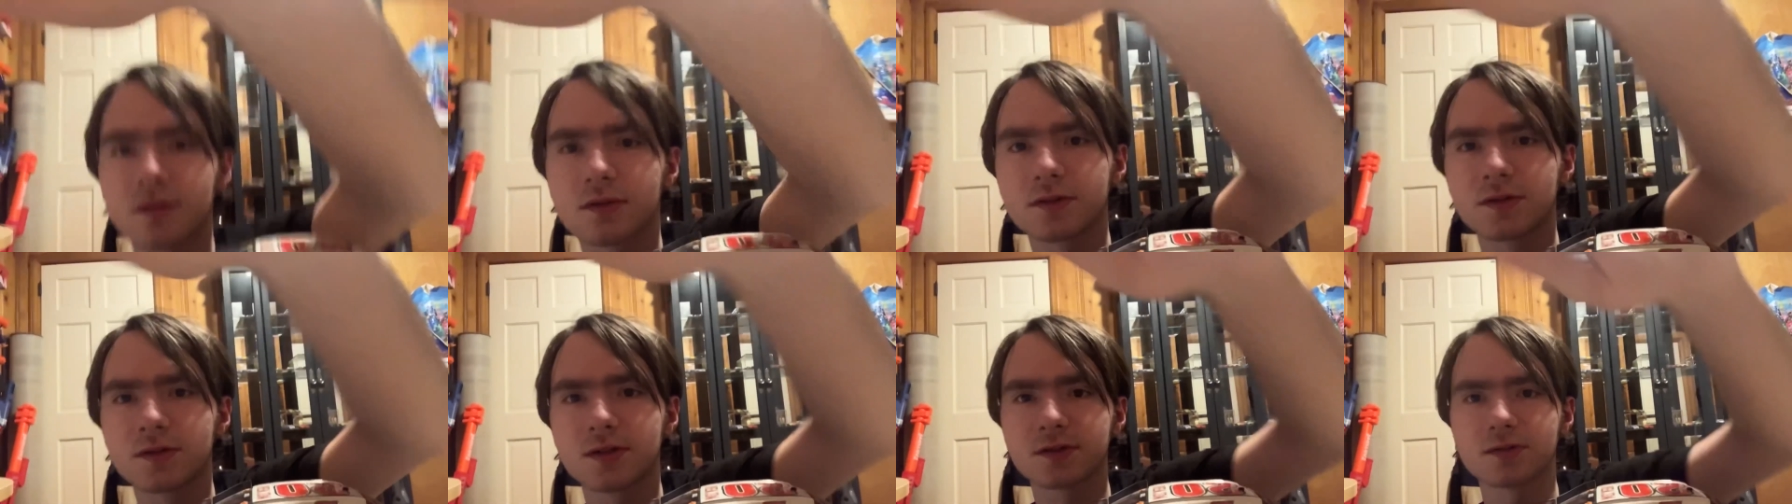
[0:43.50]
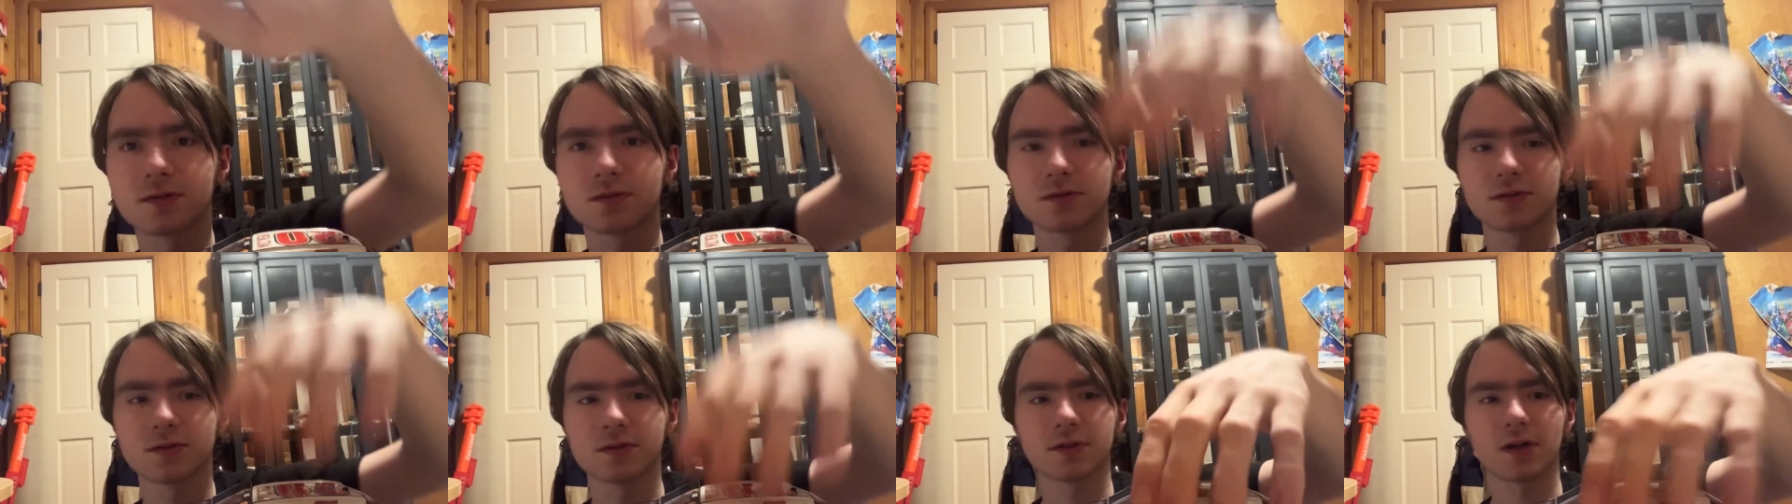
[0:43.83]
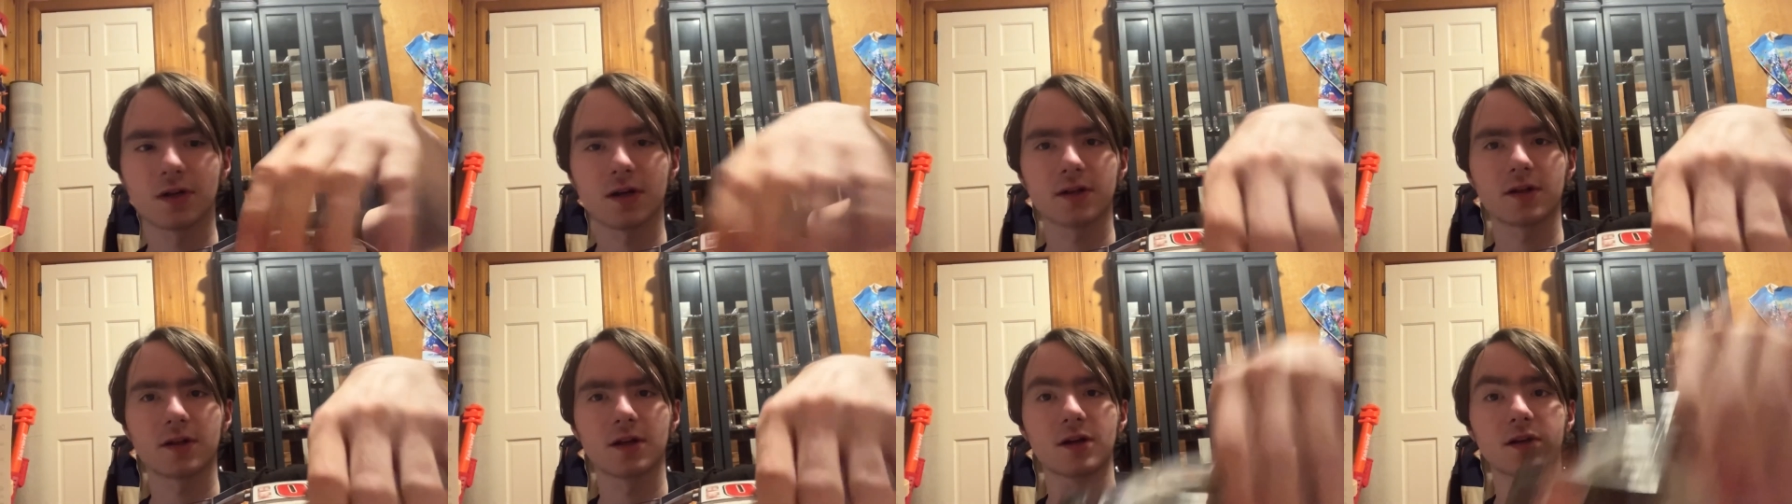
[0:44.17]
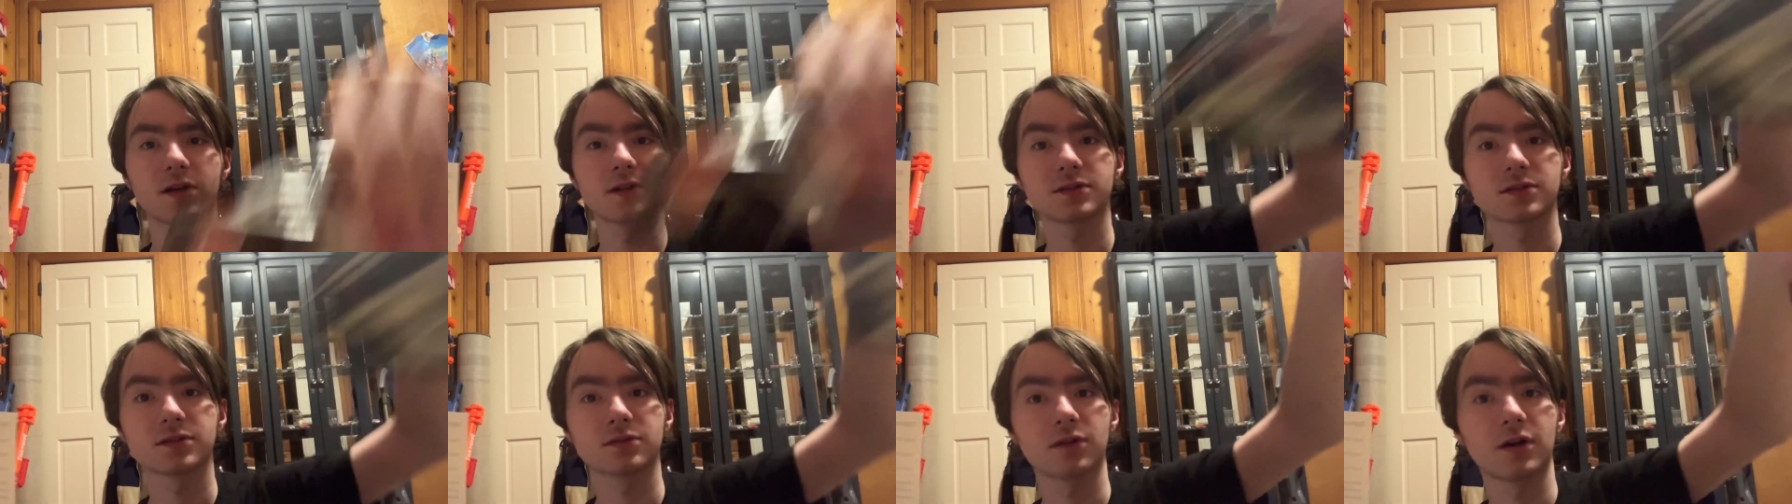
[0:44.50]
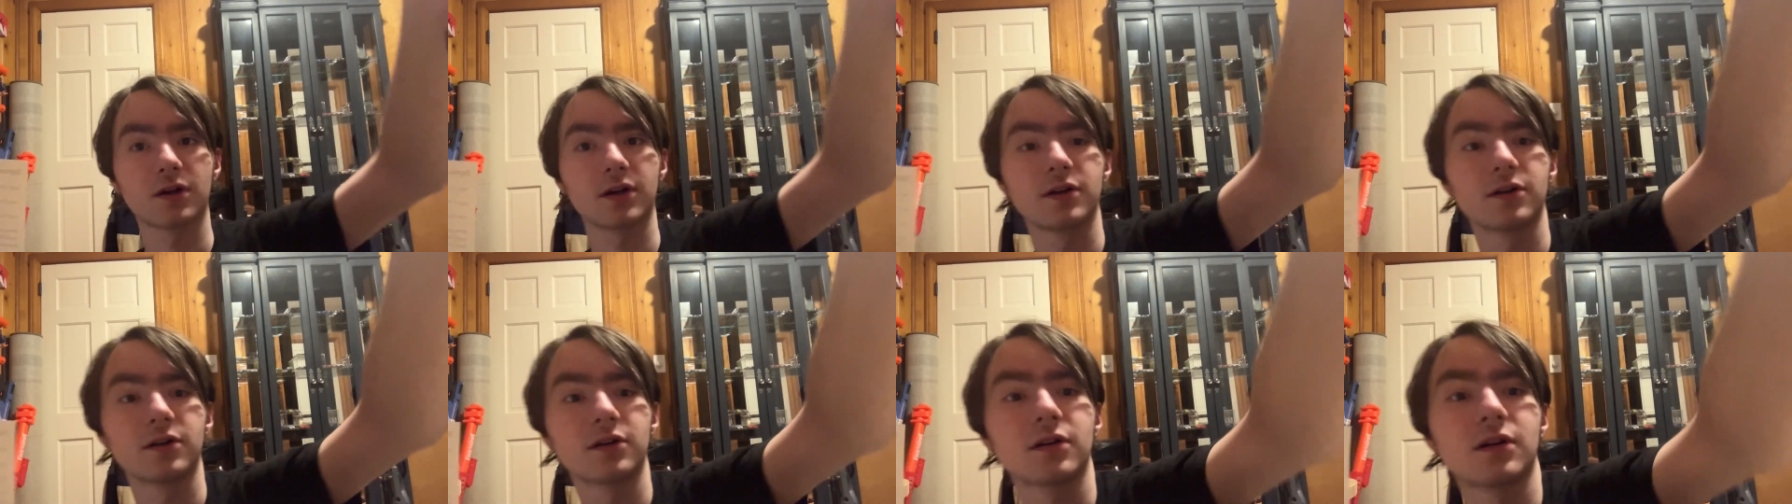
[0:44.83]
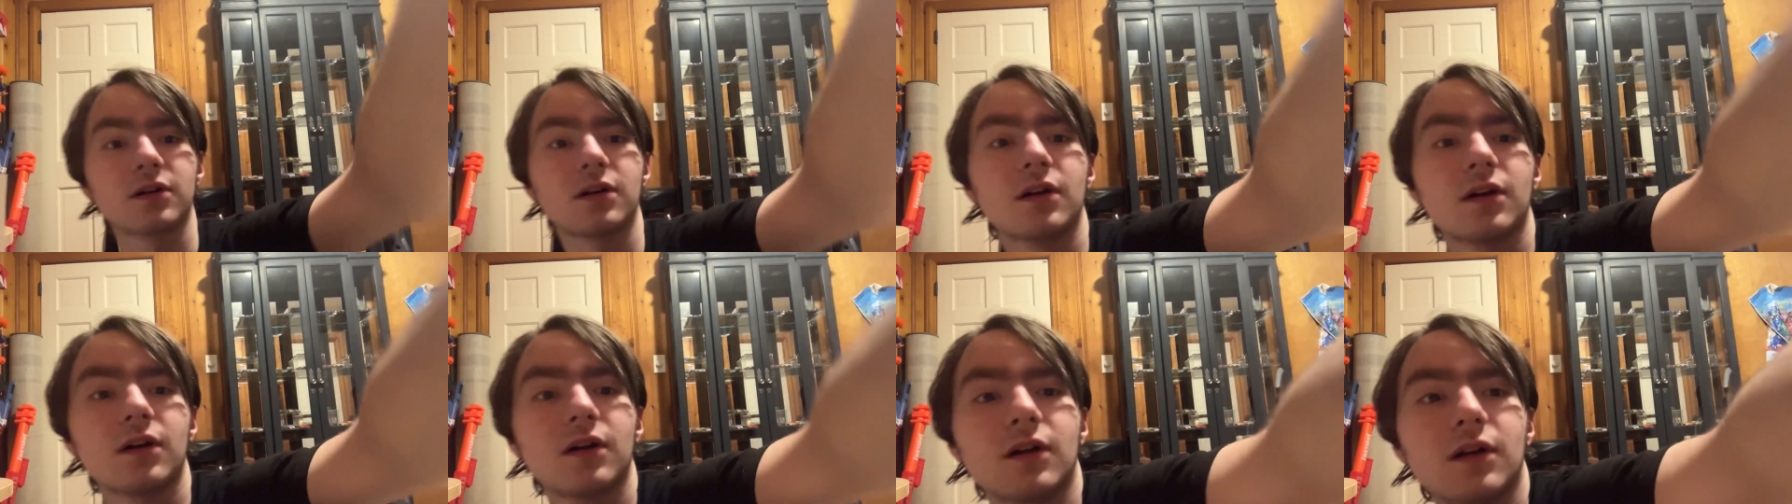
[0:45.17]
Yes, there's a die cast right here.
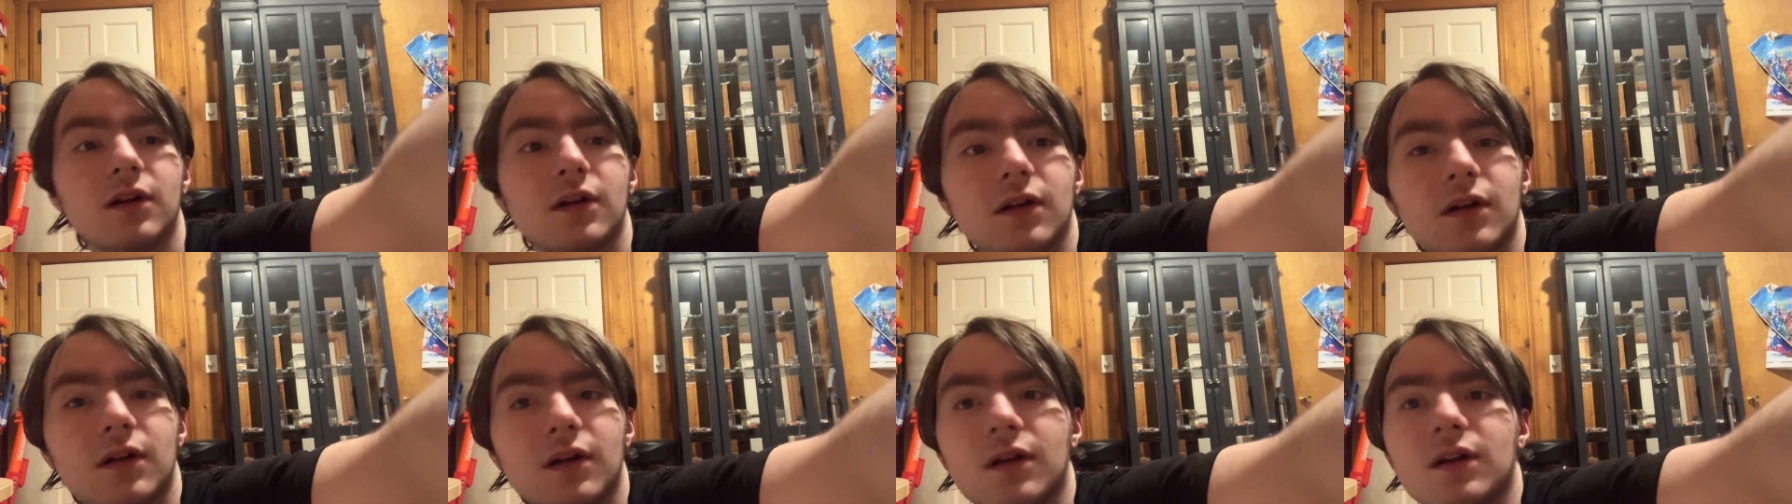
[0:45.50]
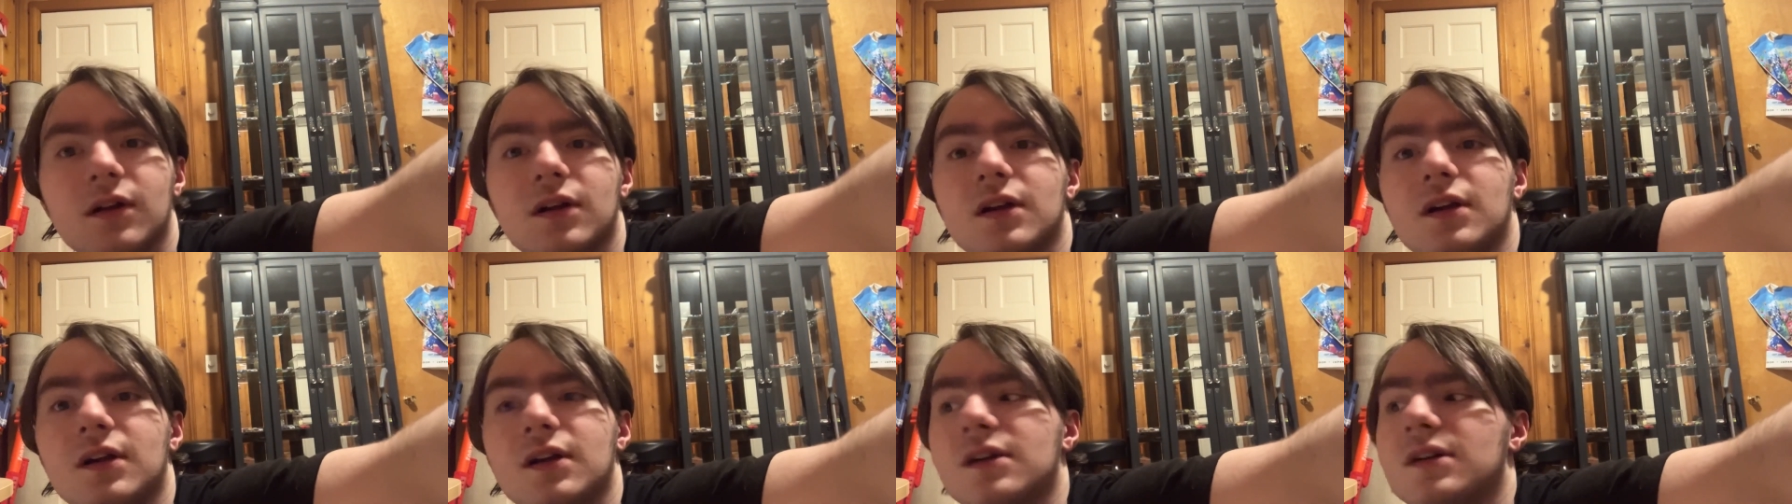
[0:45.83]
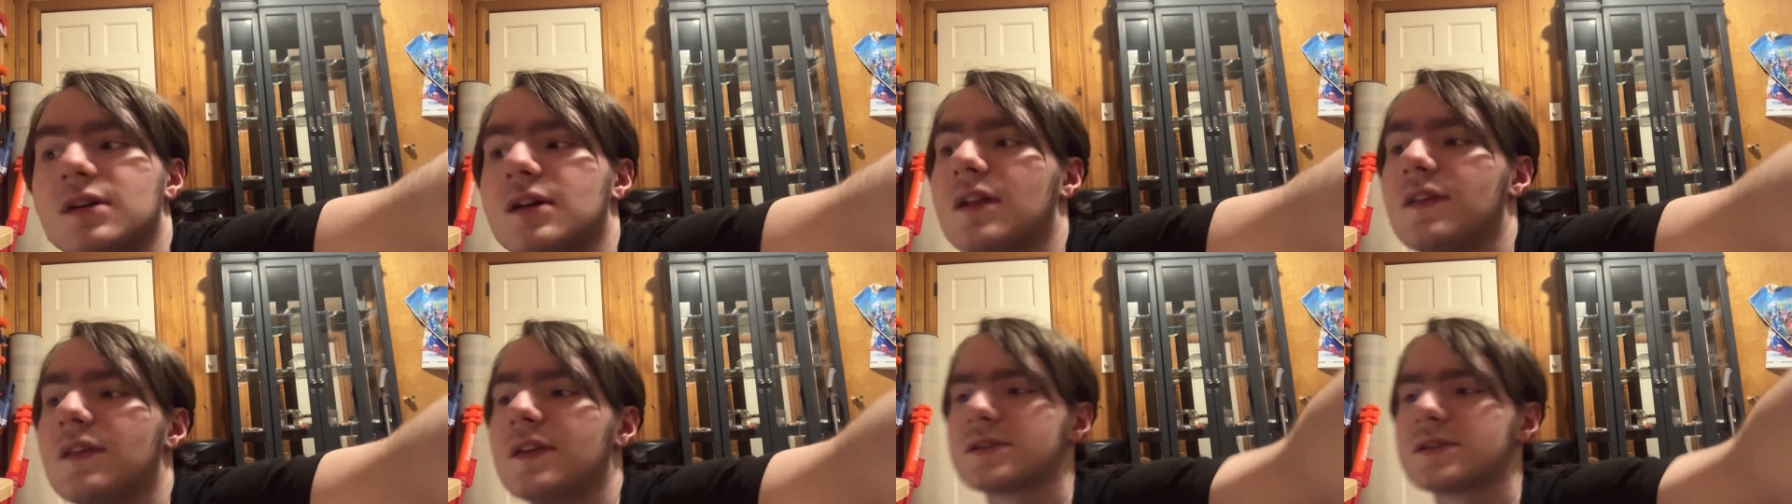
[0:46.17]
And